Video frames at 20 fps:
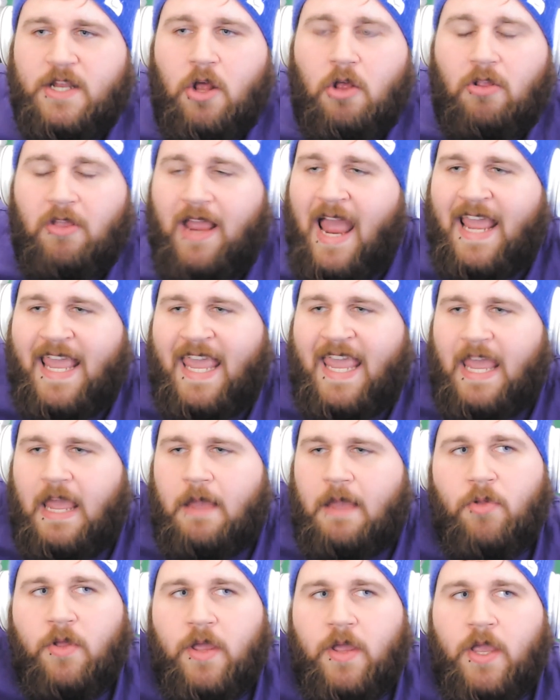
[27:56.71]
You know, like I
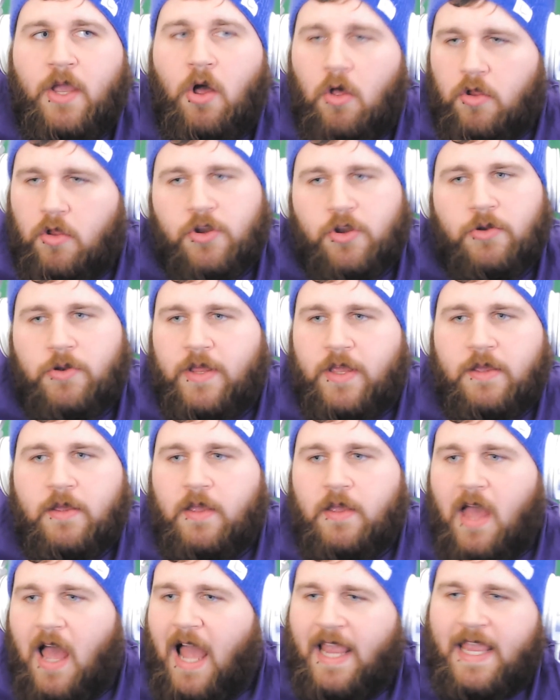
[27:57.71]
can't play Call of Duty.
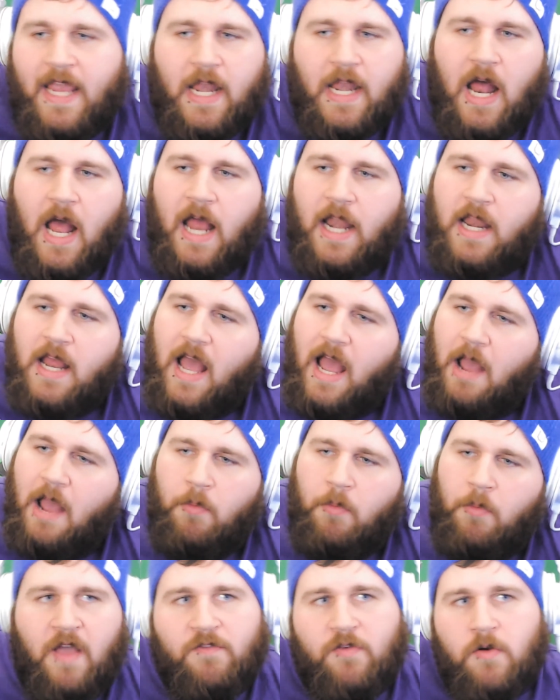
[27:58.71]
I cannot. I
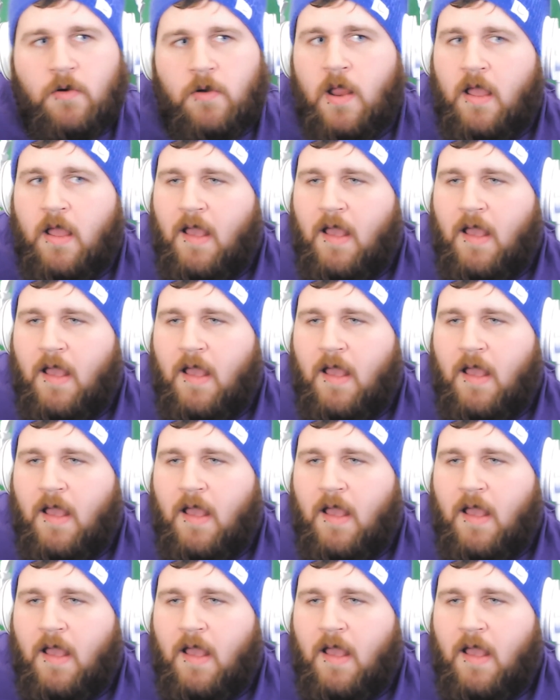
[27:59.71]
will never. Yeah.